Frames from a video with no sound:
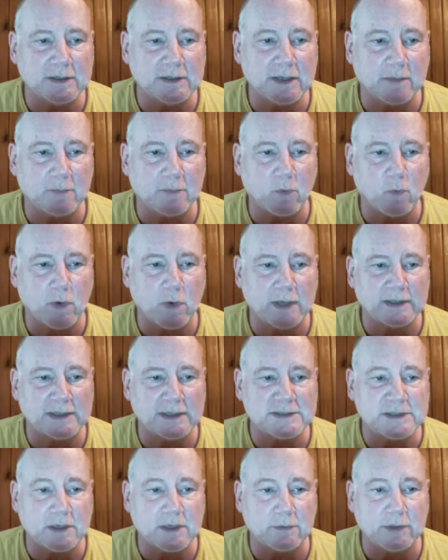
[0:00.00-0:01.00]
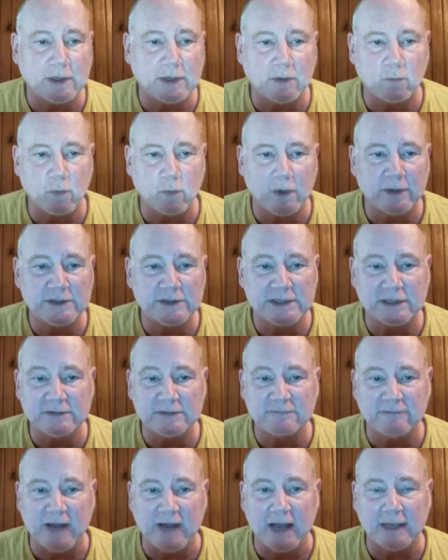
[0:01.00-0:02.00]
Number one, let's go to here where it says
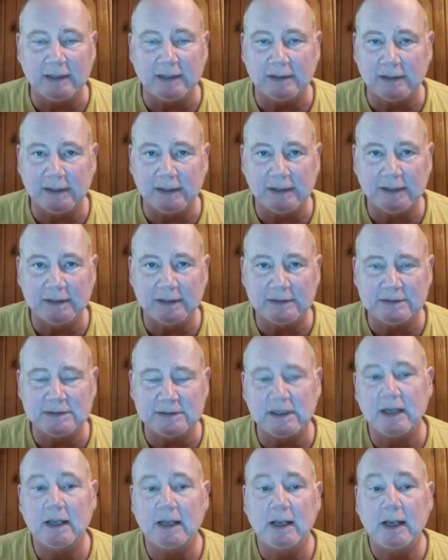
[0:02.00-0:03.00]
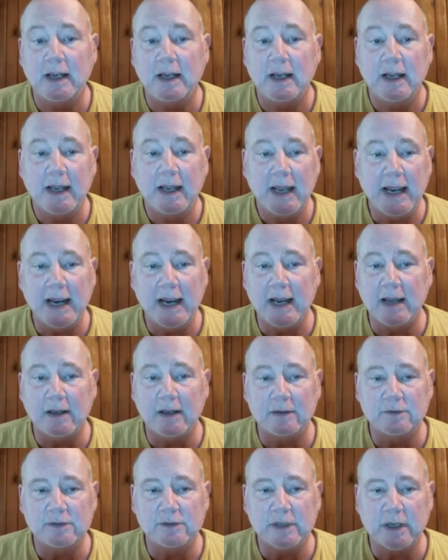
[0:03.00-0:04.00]
find leads,
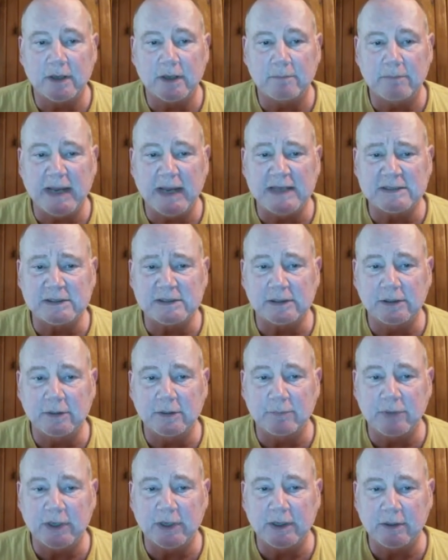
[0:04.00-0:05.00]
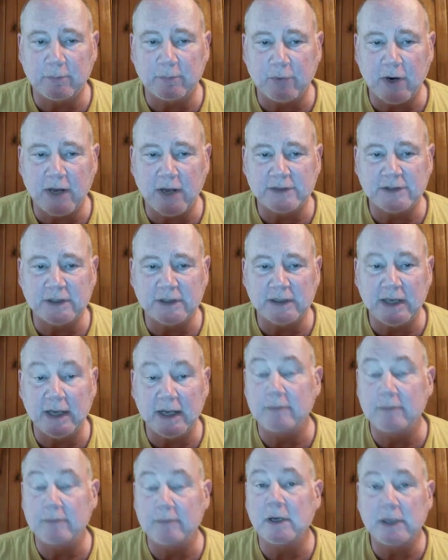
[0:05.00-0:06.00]
and basically you put in a project
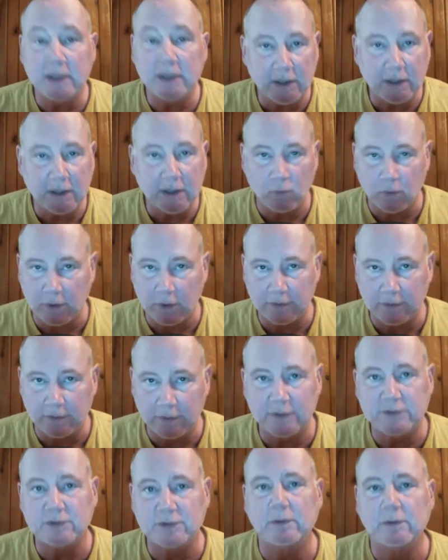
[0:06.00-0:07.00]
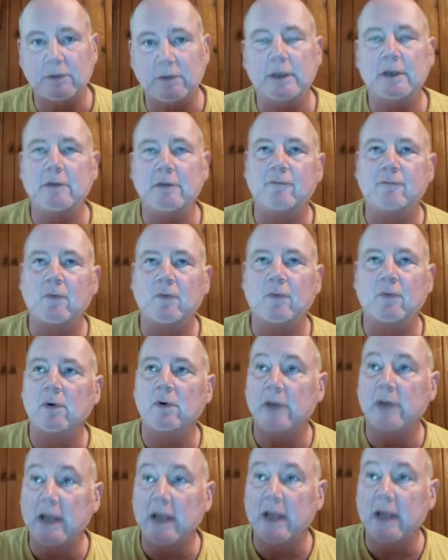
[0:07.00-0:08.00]
name, a keyword that you're looking for,
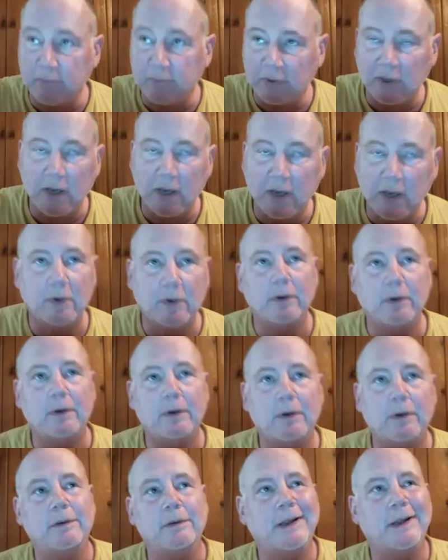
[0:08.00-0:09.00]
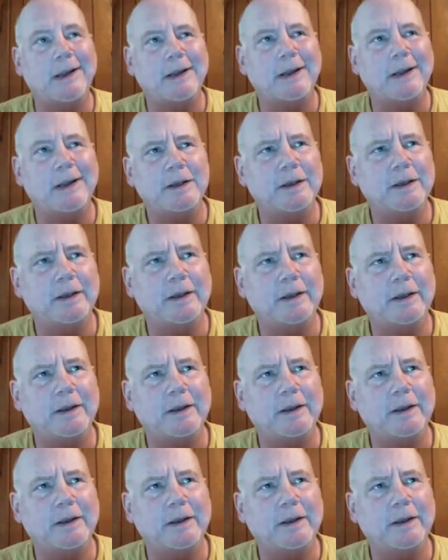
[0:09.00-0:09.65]
like plumber, like